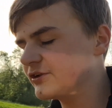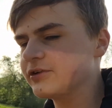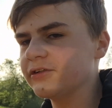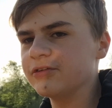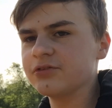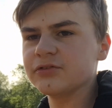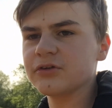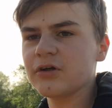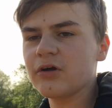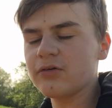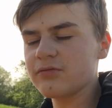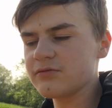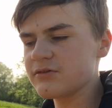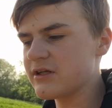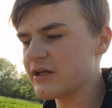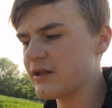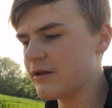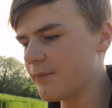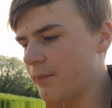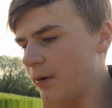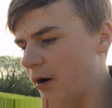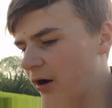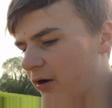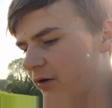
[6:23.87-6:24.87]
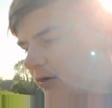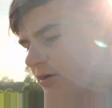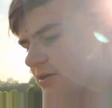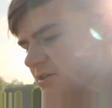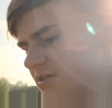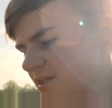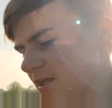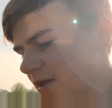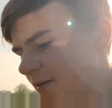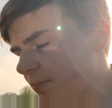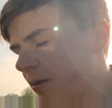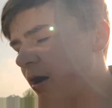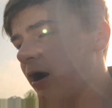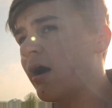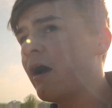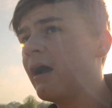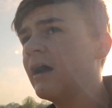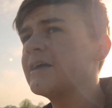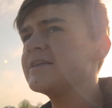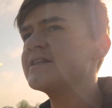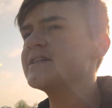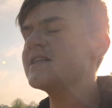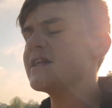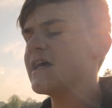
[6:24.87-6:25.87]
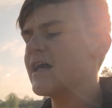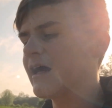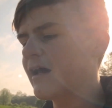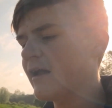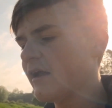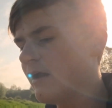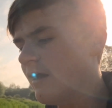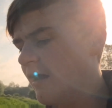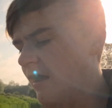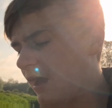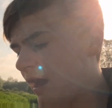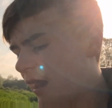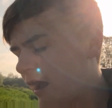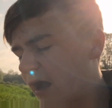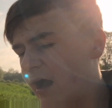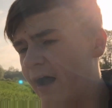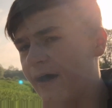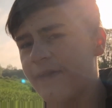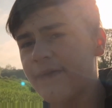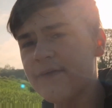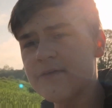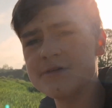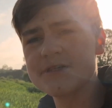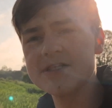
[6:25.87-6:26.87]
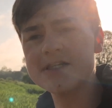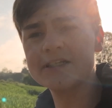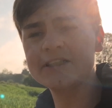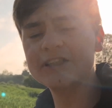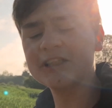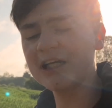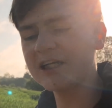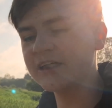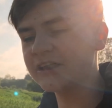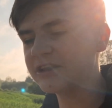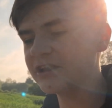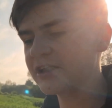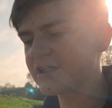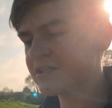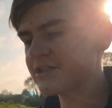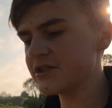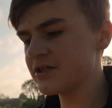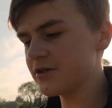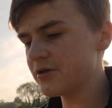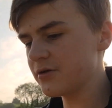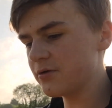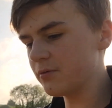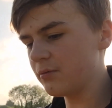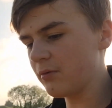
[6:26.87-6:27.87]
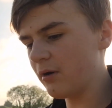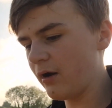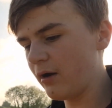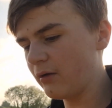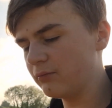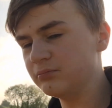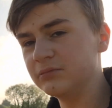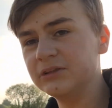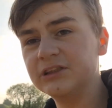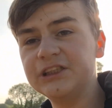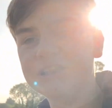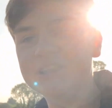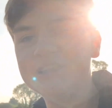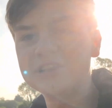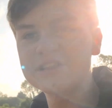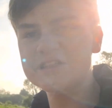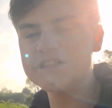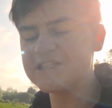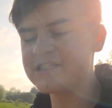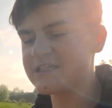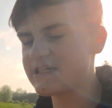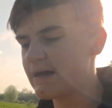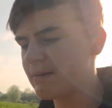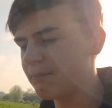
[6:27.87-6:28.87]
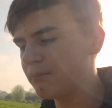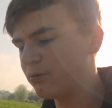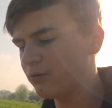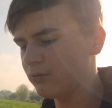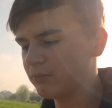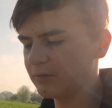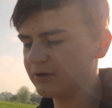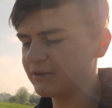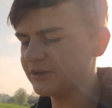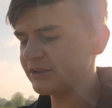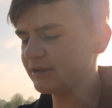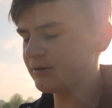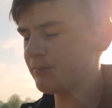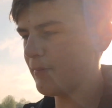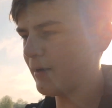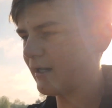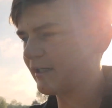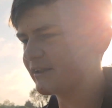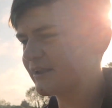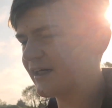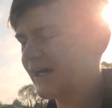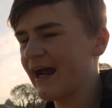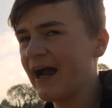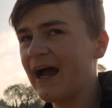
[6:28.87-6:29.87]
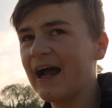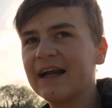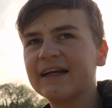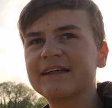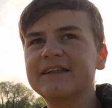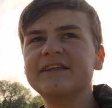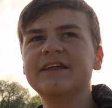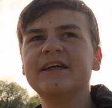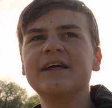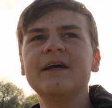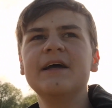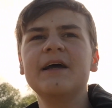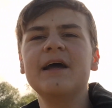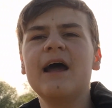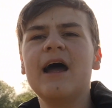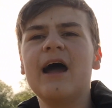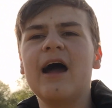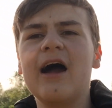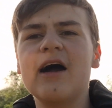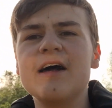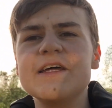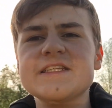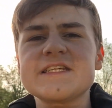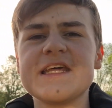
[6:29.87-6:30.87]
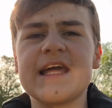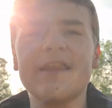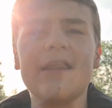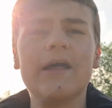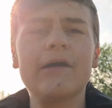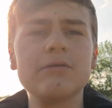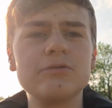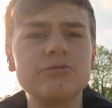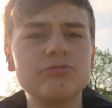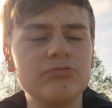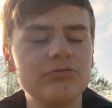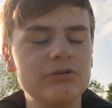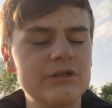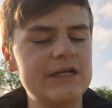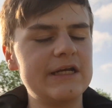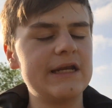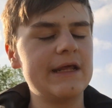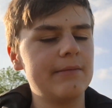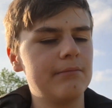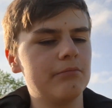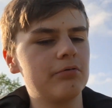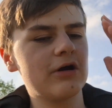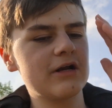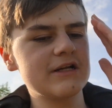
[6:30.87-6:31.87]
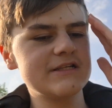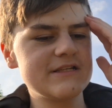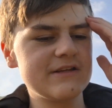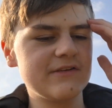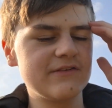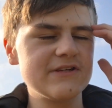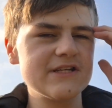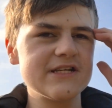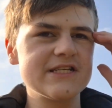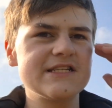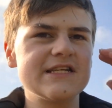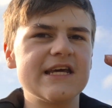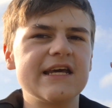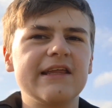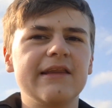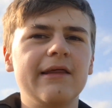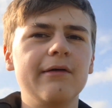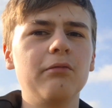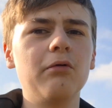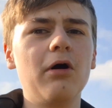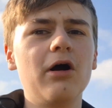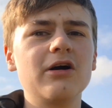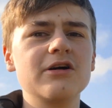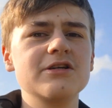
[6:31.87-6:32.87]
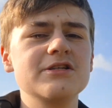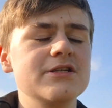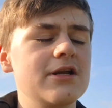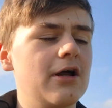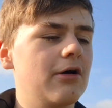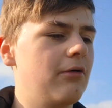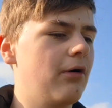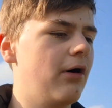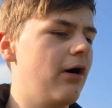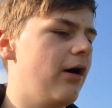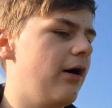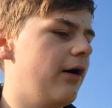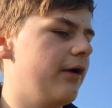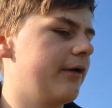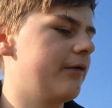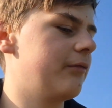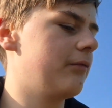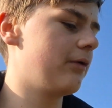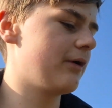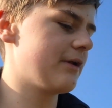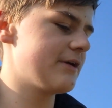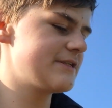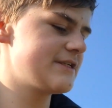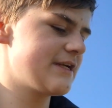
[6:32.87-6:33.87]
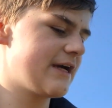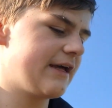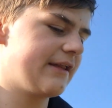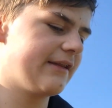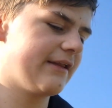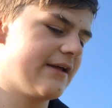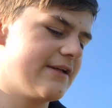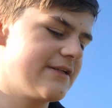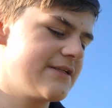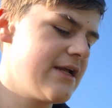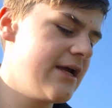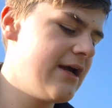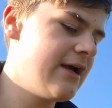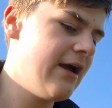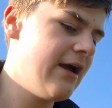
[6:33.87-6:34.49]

because obviously the pogo stick, and they were changing to Magicians Assembled, which is a magic act. So yeah, that was really impressive to see. They worked so hard, I want to say this,